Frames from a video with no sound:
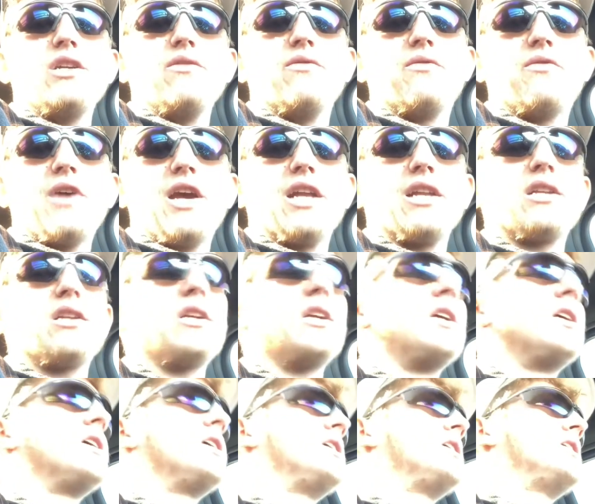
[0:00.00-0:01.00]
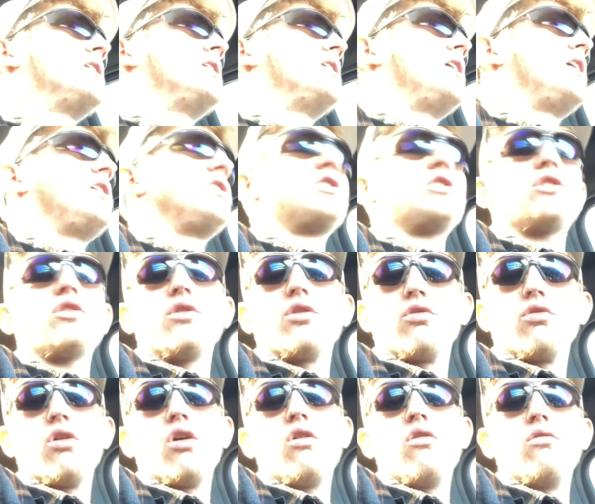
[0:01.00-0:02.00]
fit, each to
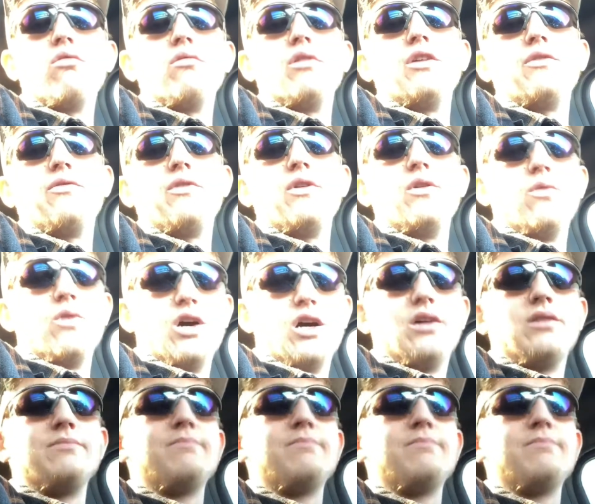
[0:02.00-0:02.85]
their own, if you will.